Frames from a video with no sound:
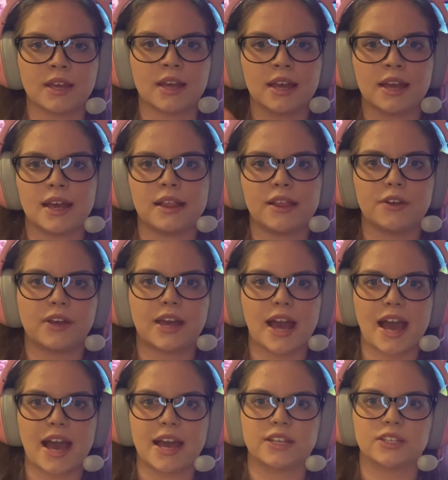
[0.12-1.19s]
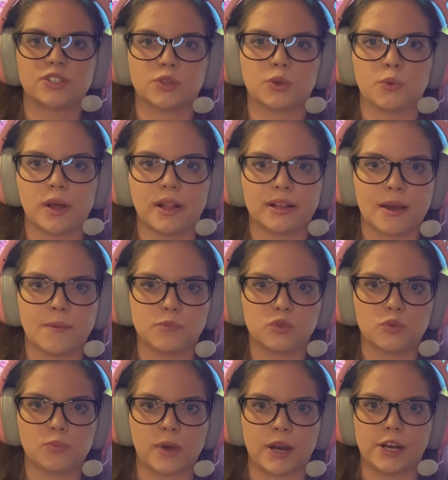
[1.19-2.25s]
Hello guys, welcome to
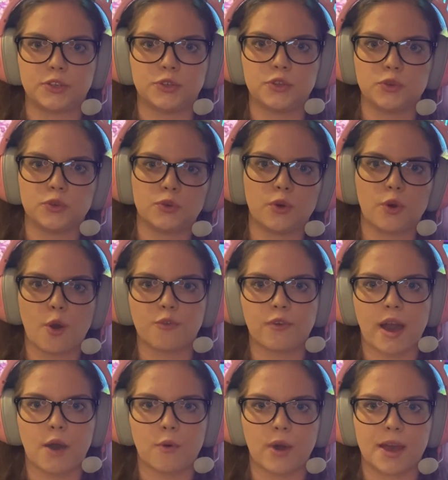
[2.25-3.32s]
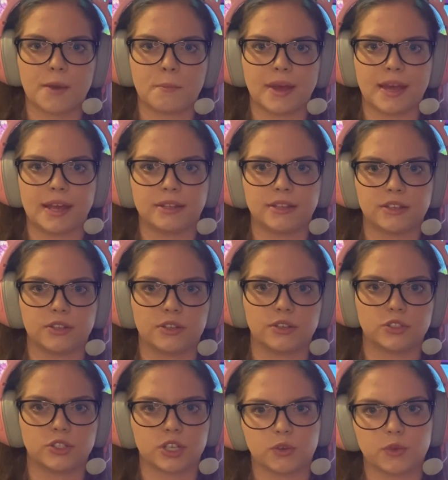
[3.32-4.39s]
part 2 of how I made the
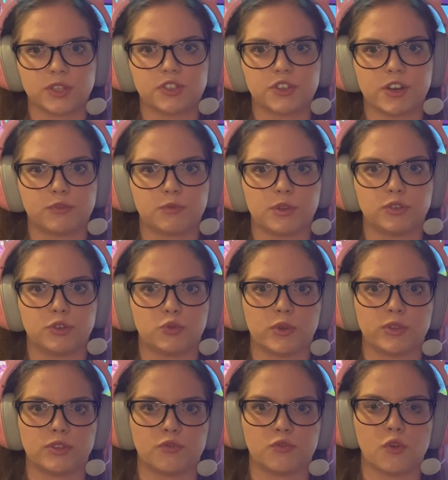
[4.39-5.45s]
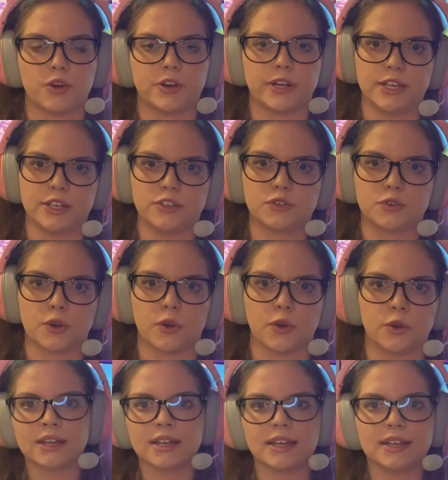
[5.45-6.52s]
Czequestria 2024 intro.
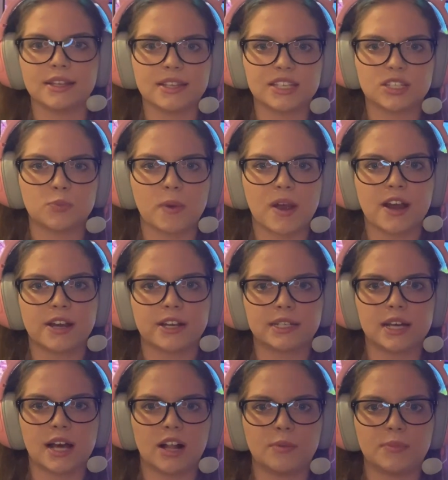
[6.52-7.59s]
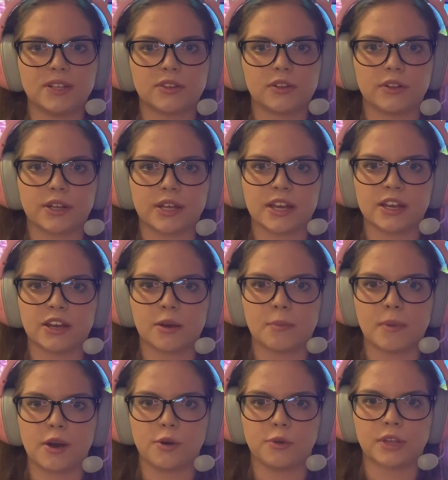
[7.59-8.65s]
In this part, I'll be talking
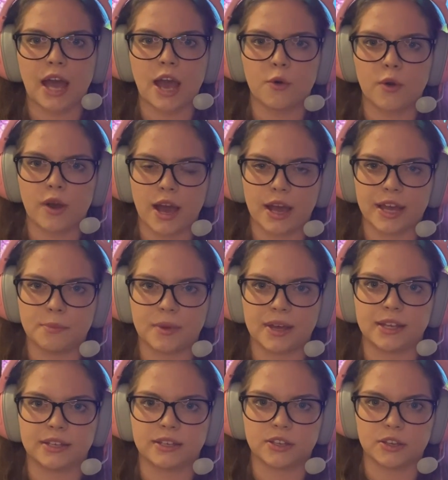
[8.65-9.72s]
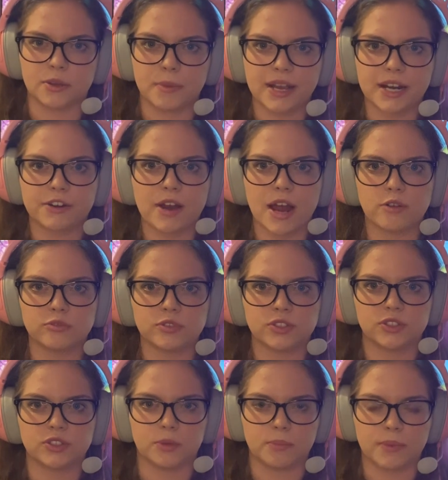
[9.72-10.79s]
about how I made the backgrounds,
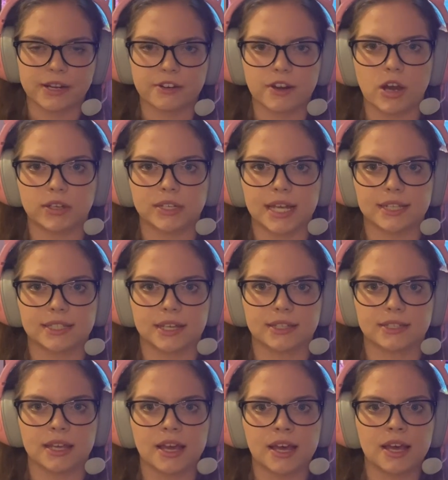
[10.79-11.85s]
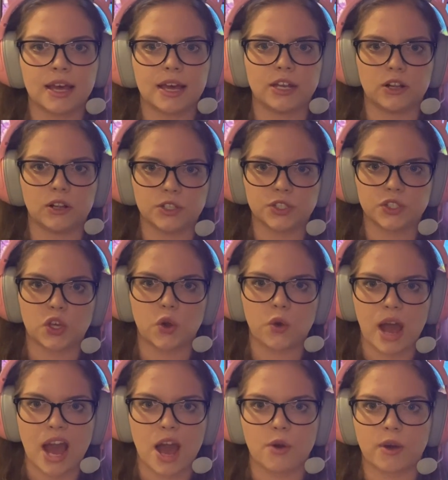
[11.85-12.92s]
the background assets, and also
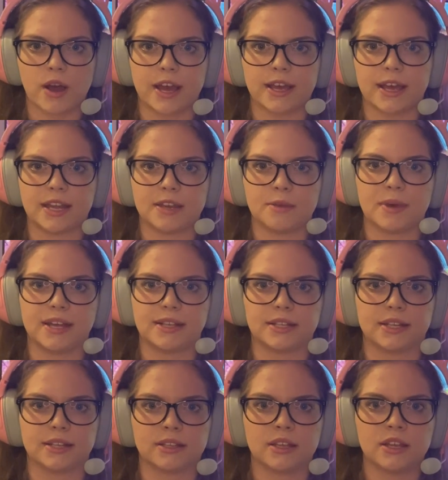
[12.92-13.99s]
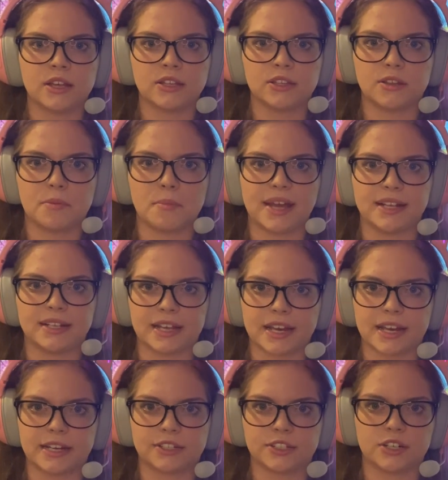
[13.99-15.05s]
how I animated the main
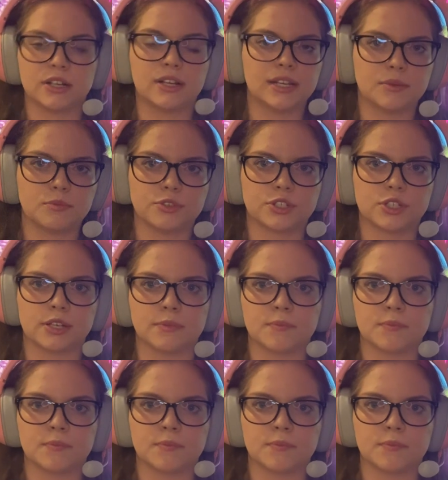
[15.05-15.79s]
character Libuse.